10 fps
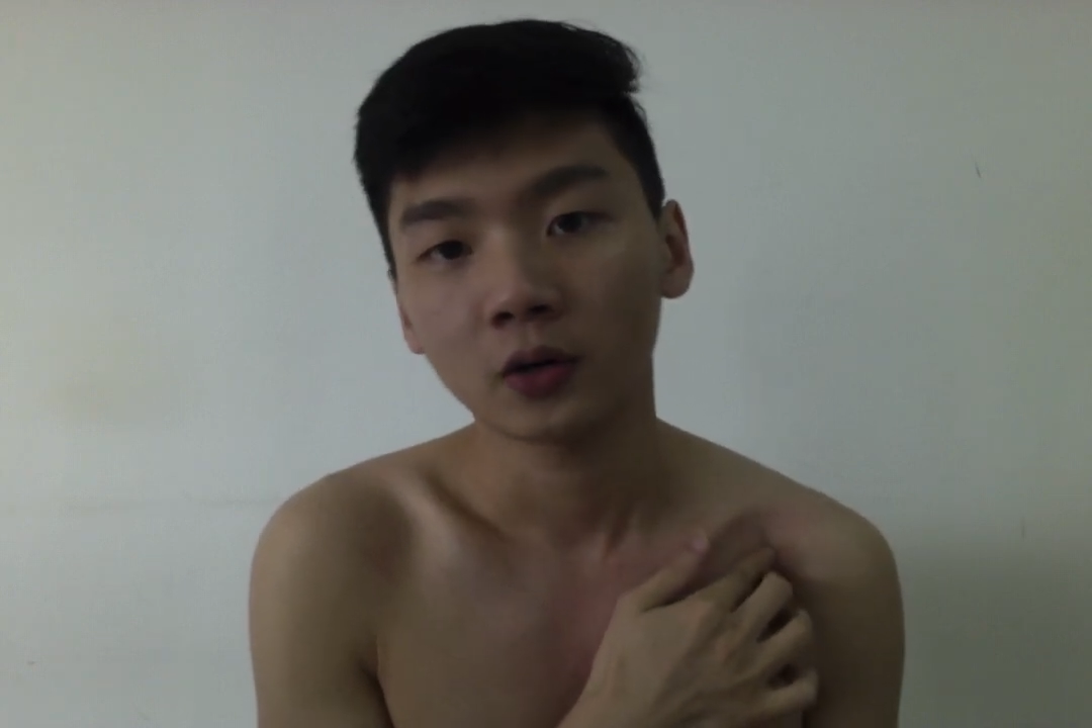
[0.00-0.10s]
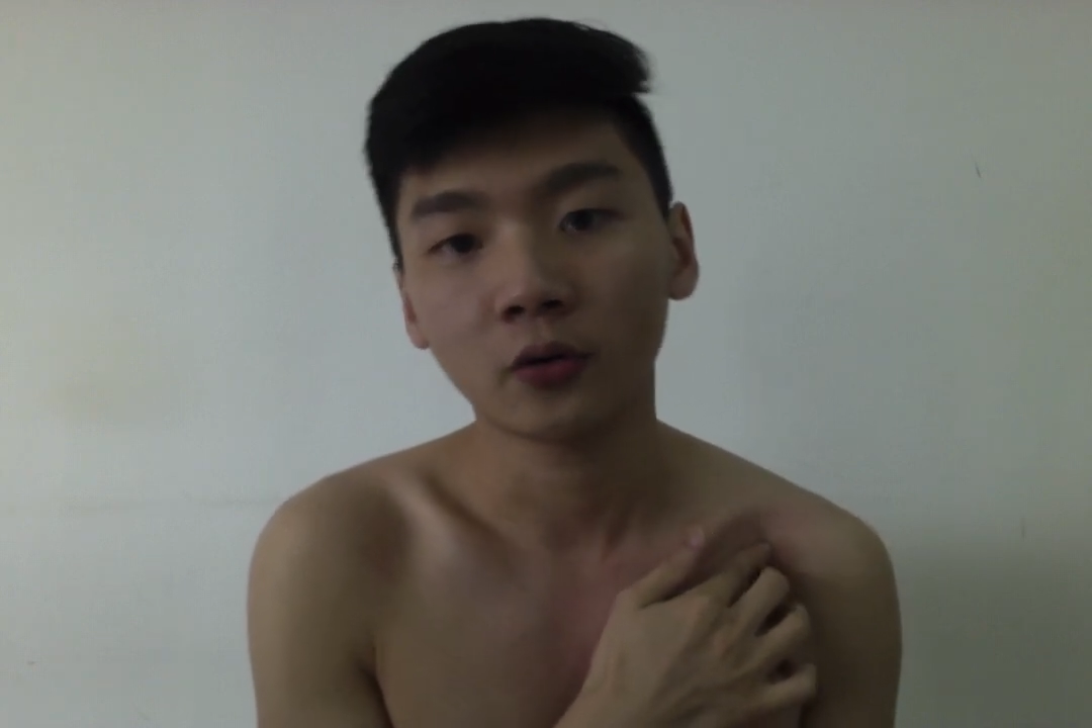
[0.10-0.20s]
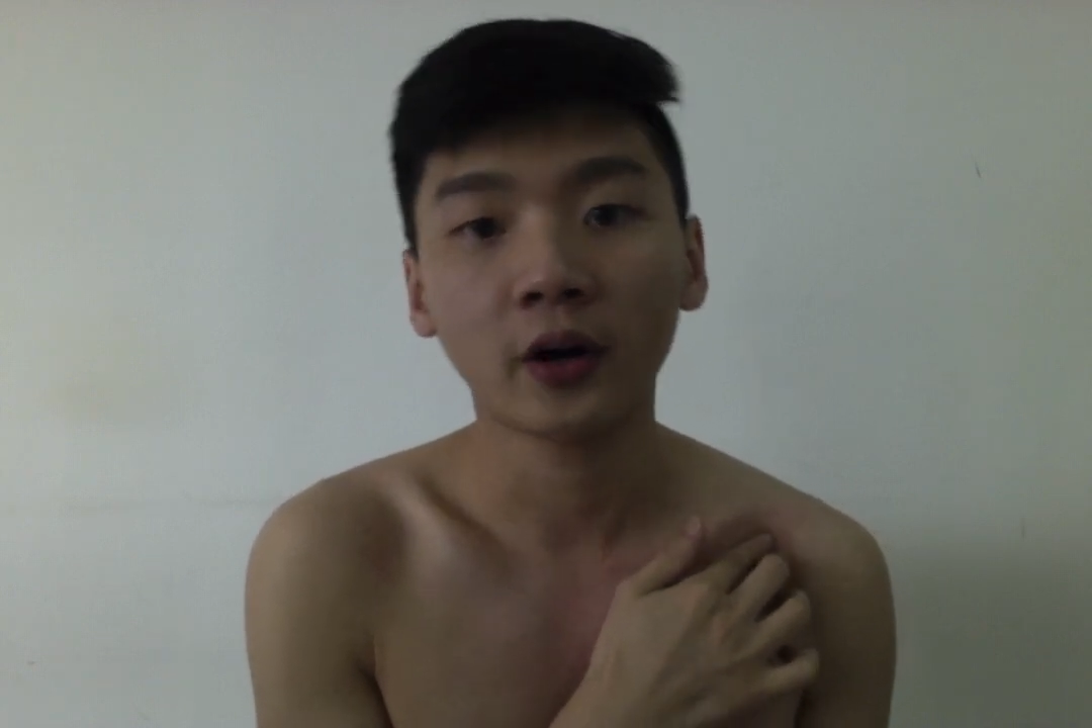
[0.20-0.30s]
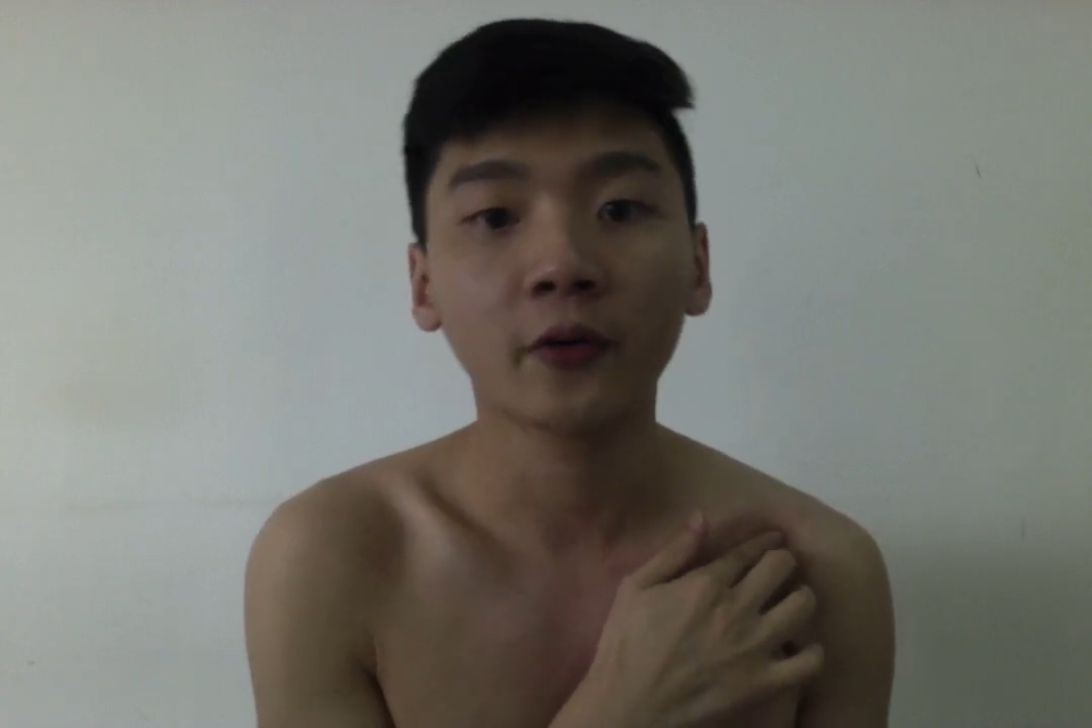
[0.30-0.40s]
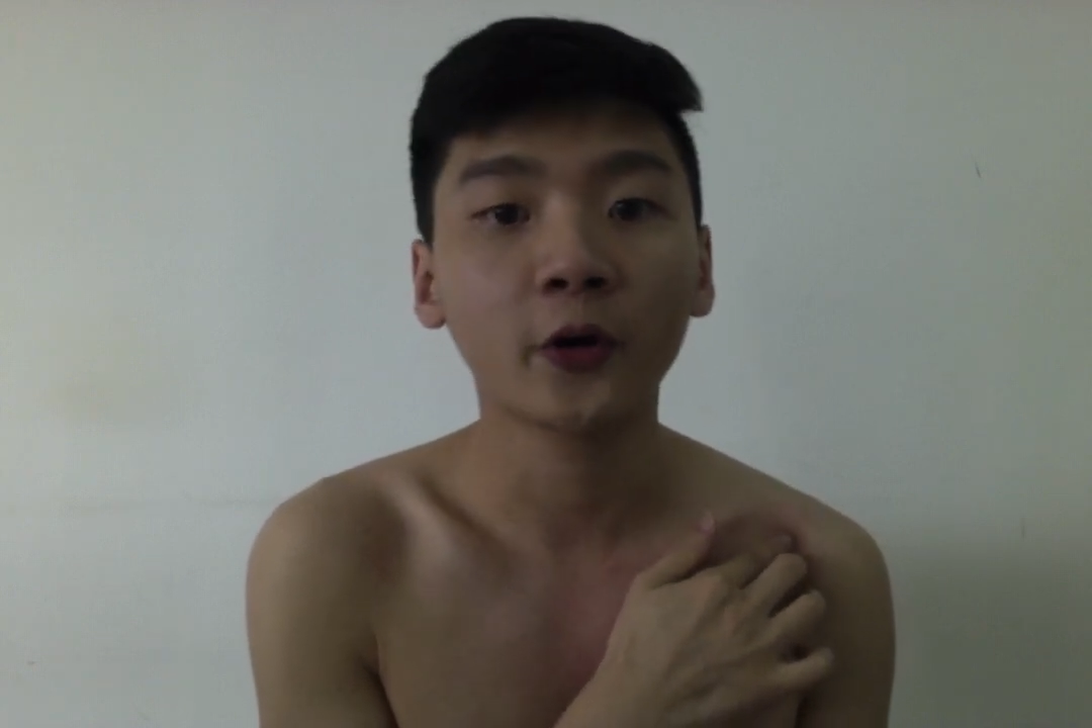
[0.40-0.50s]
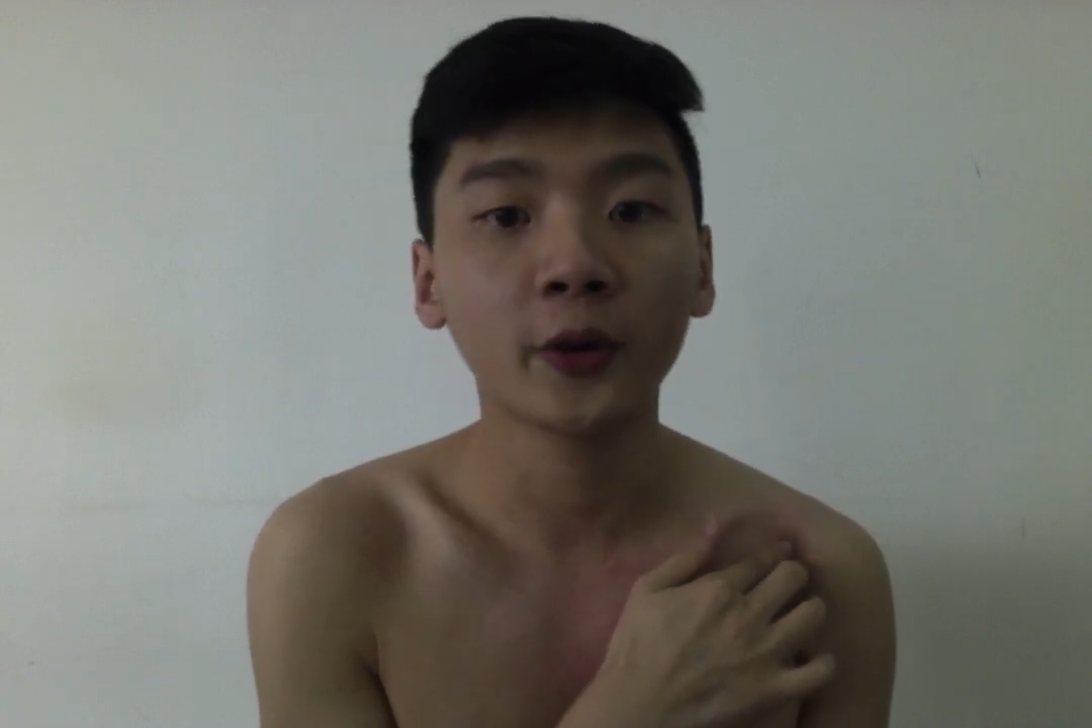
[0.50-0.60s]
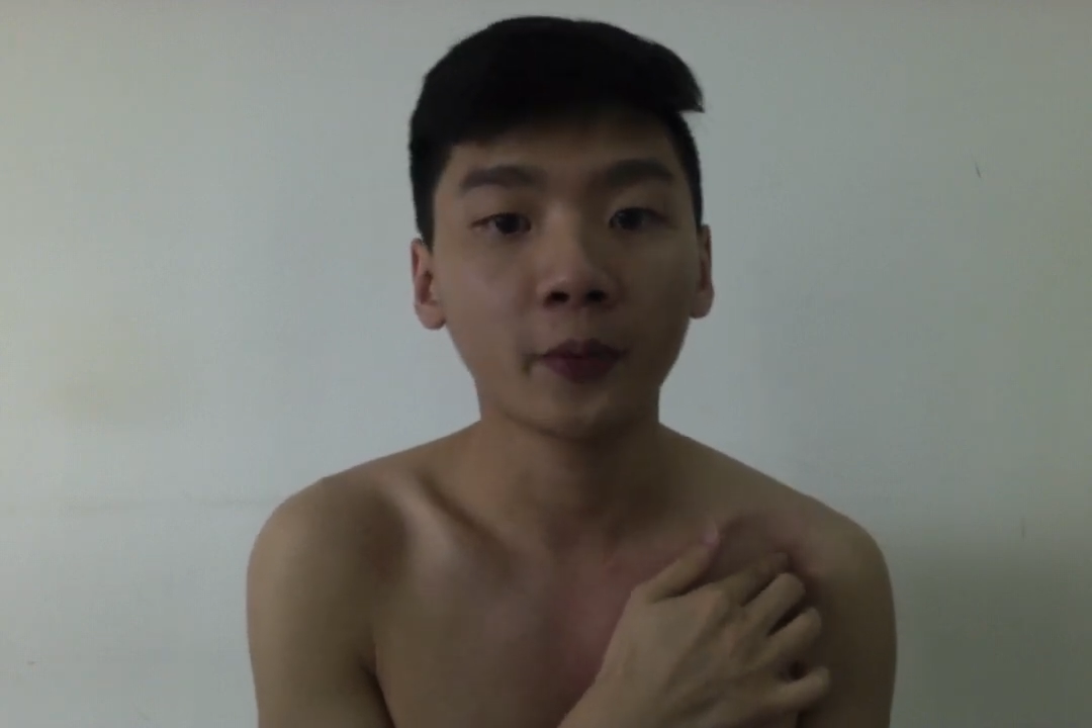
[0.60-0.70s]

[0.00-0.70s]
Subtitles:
coracoid